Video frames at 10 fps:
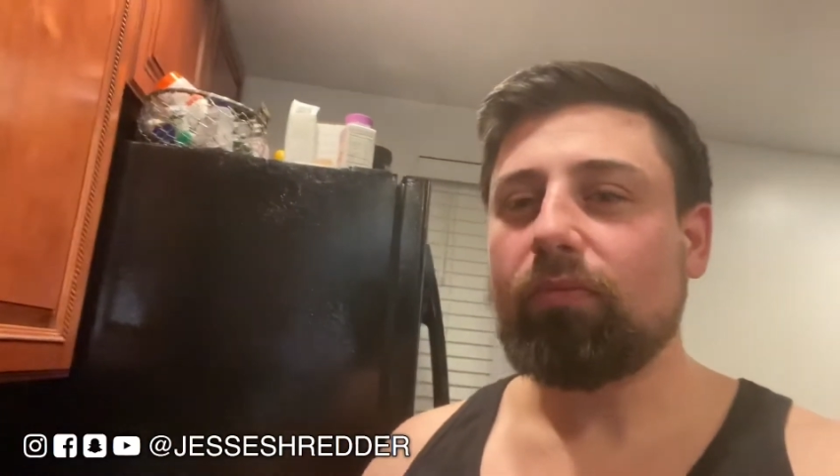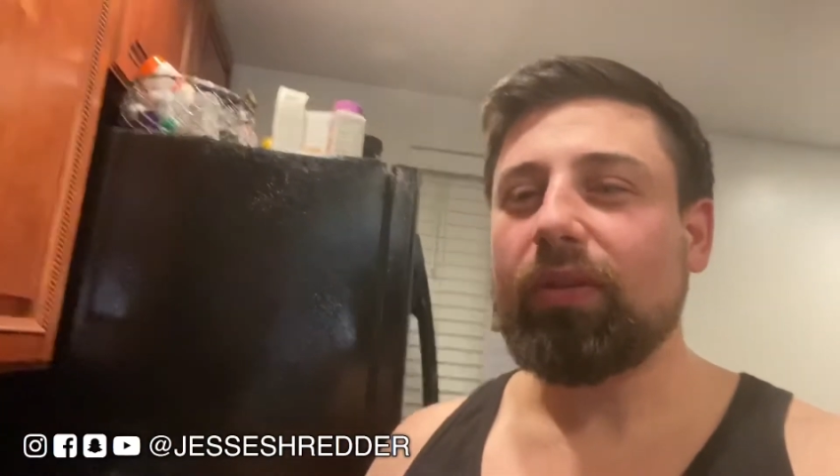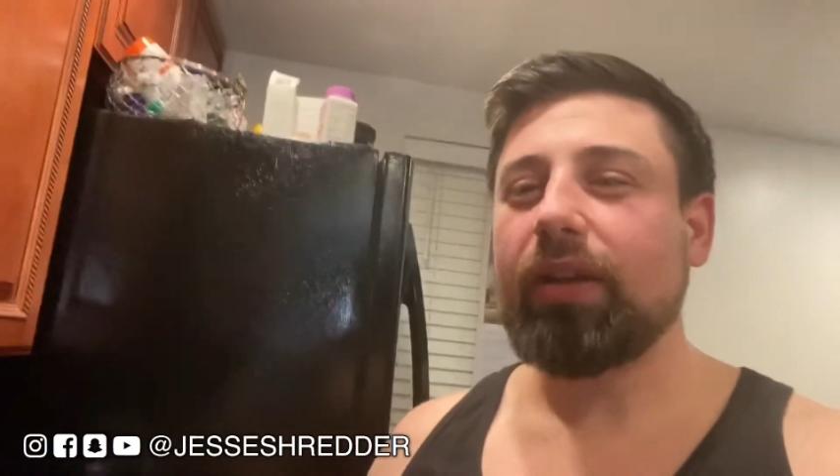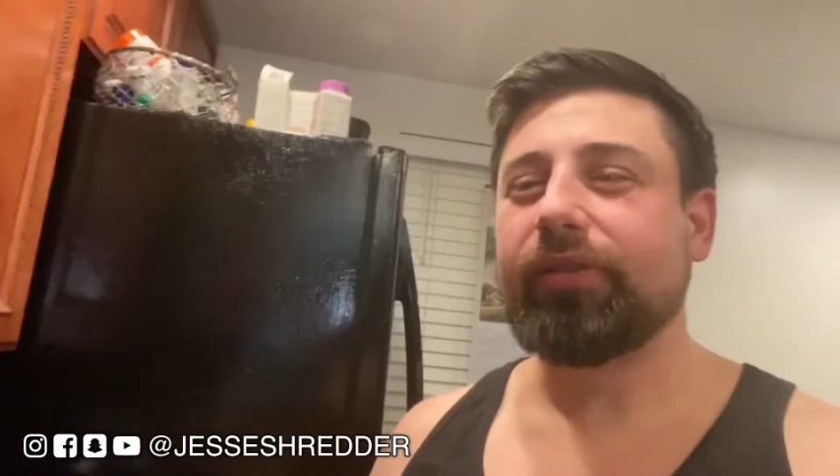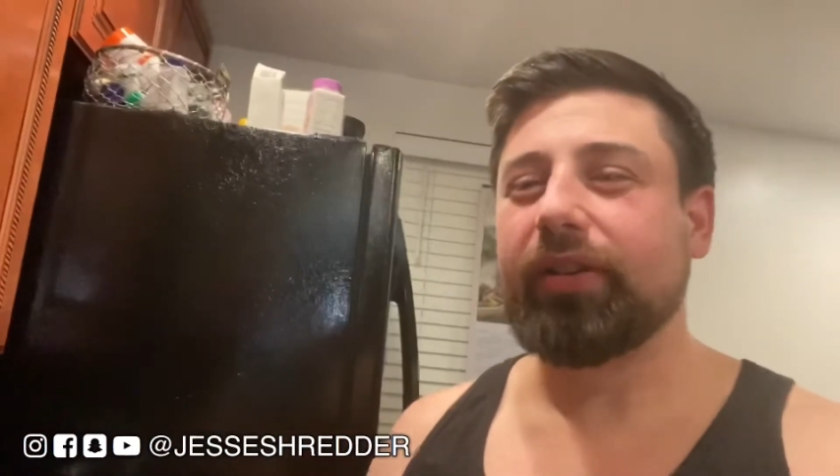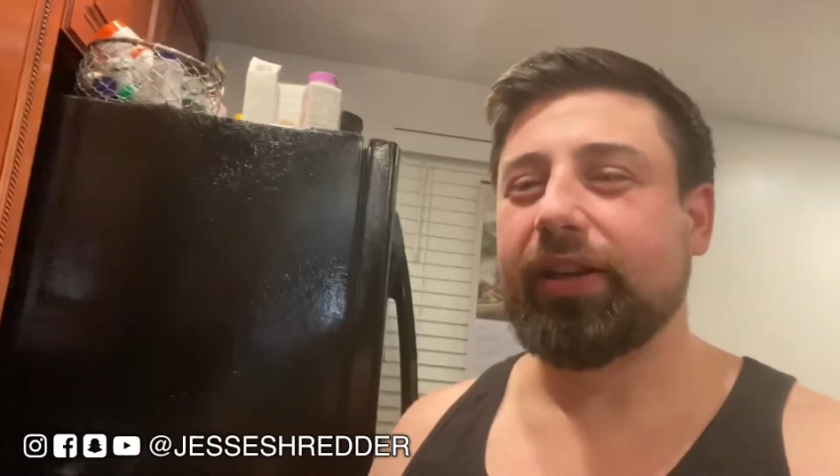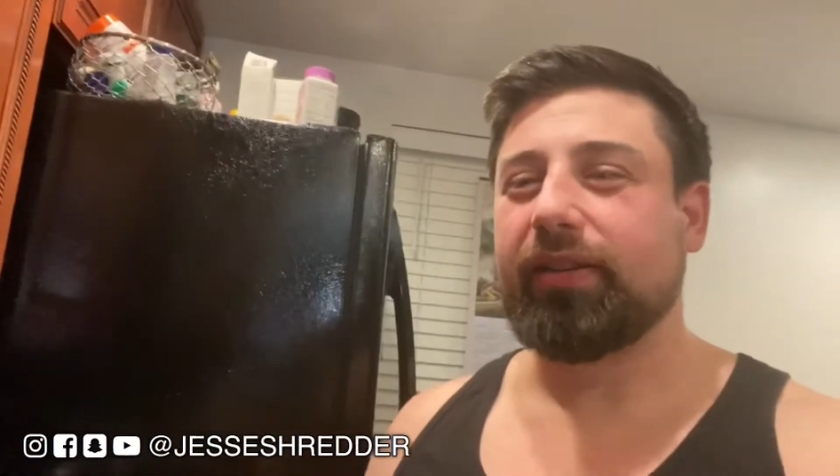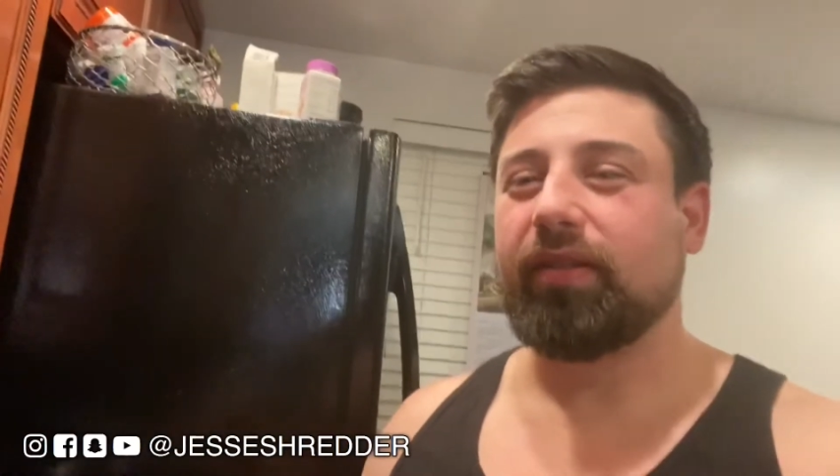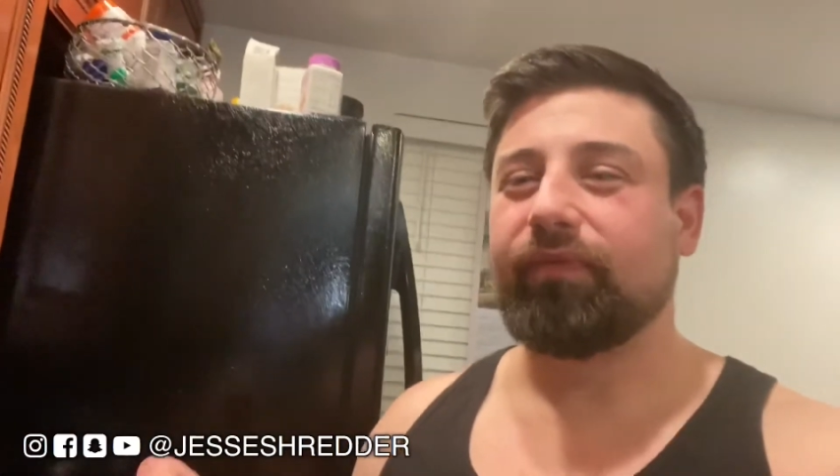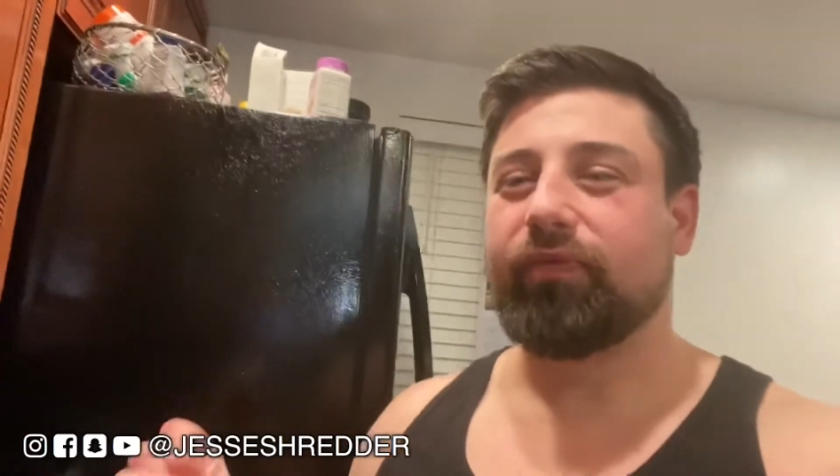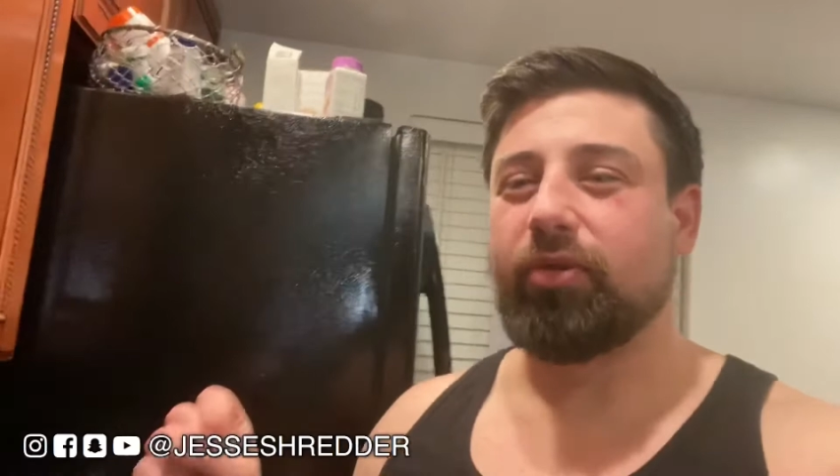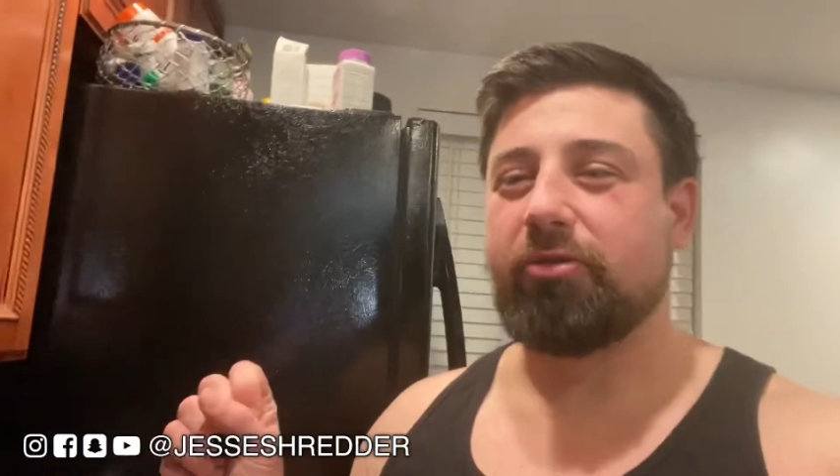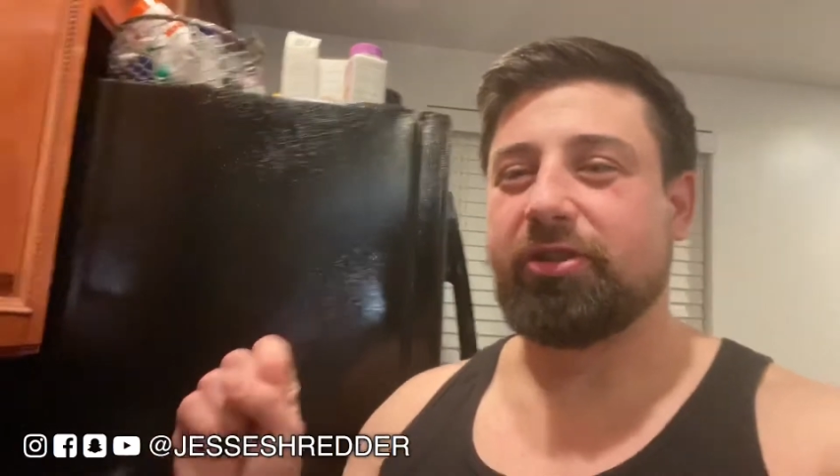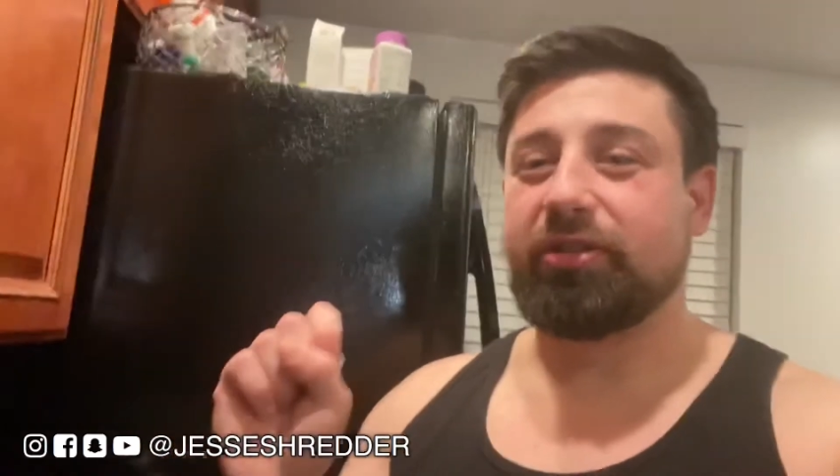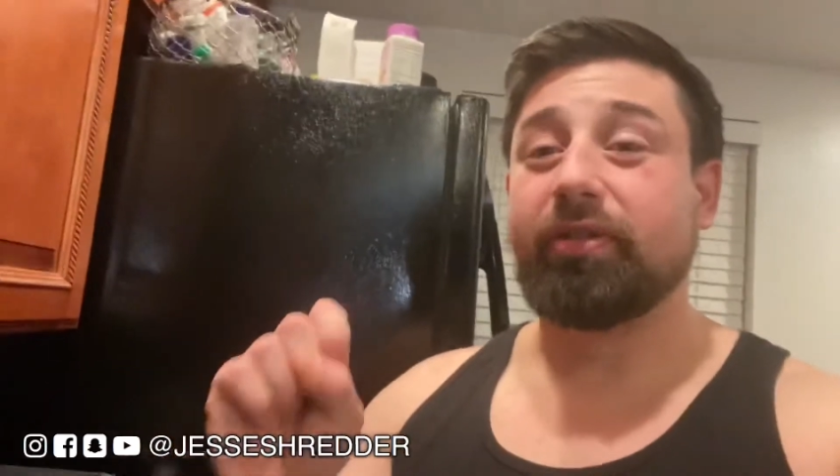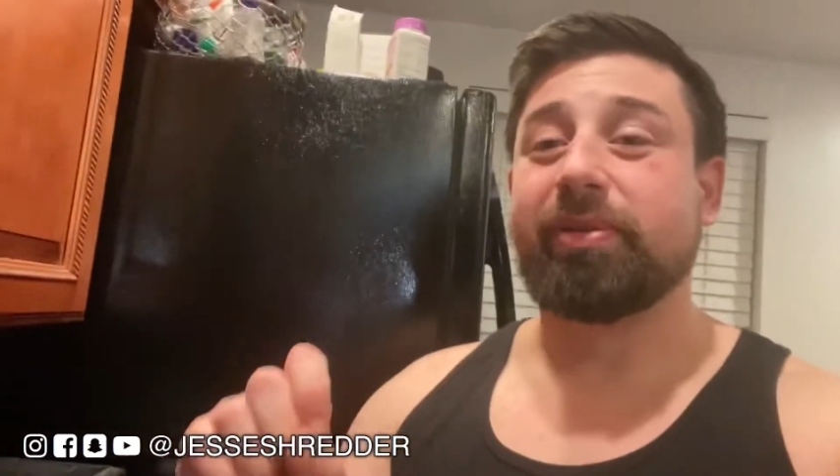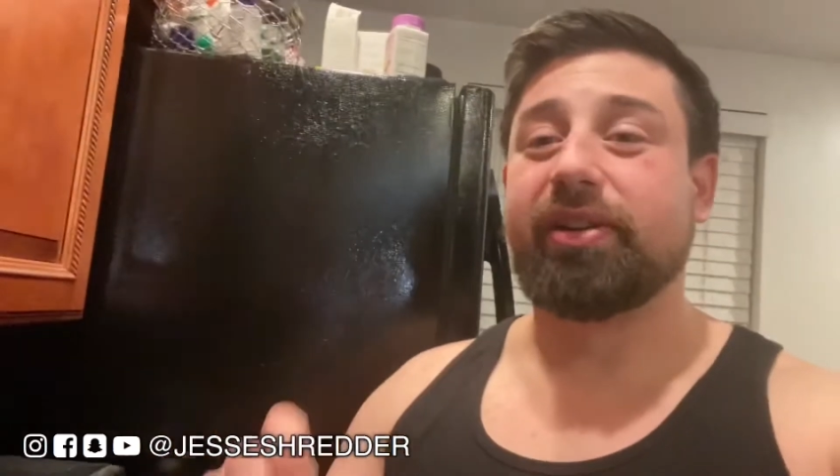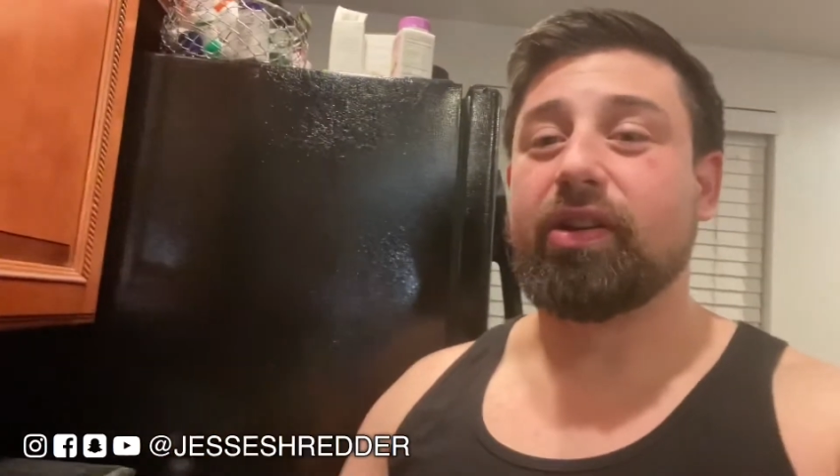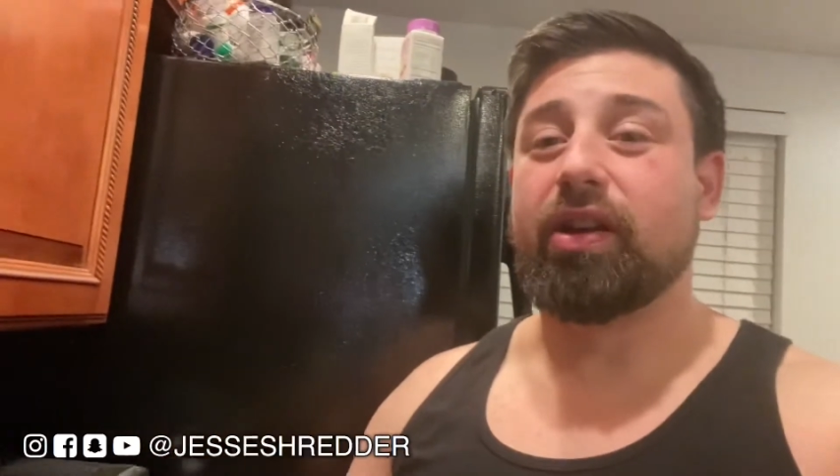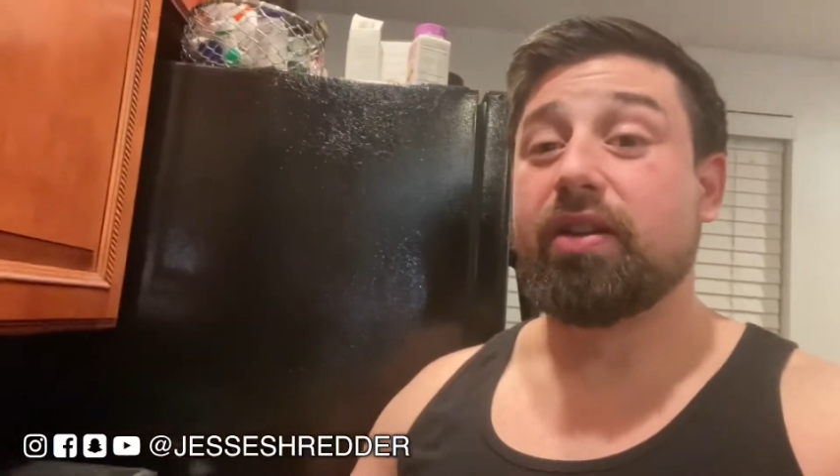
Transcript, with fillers: I feel like throwing a little bit of,